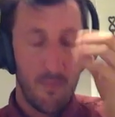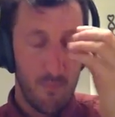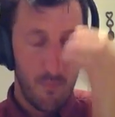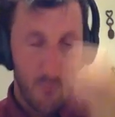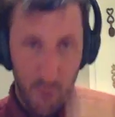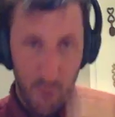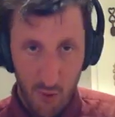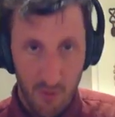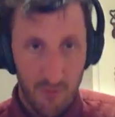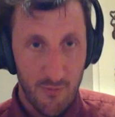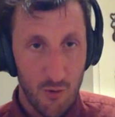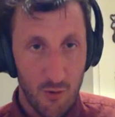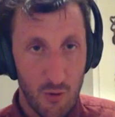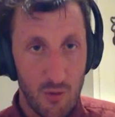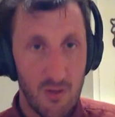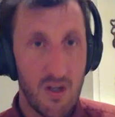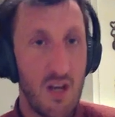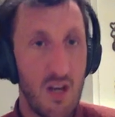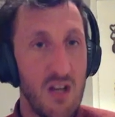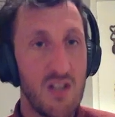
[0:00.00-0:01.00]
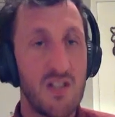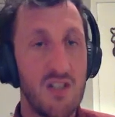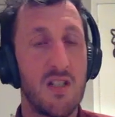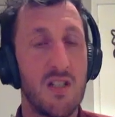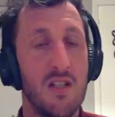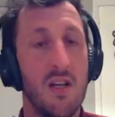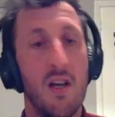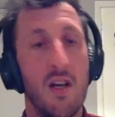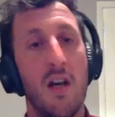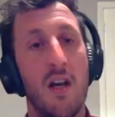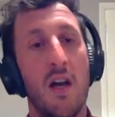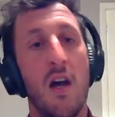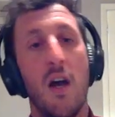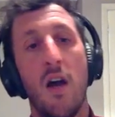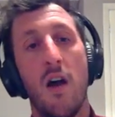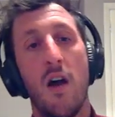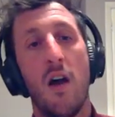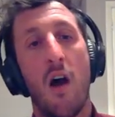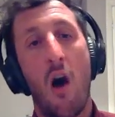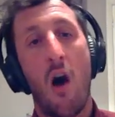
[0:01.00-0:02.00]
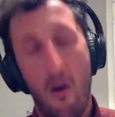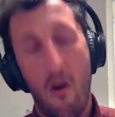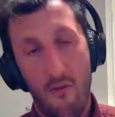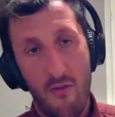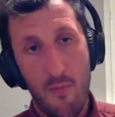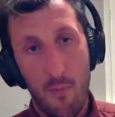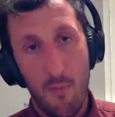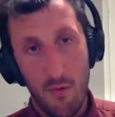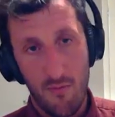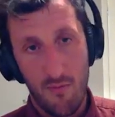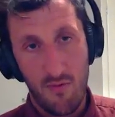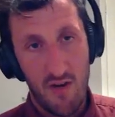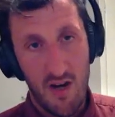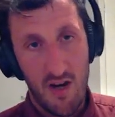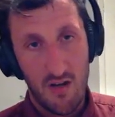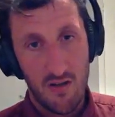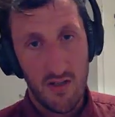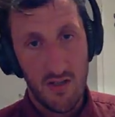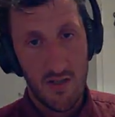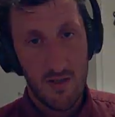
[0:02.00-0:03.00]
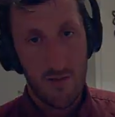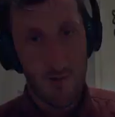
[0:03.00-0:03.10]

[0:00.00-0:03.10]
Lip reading: beautifulness of the movie rounds.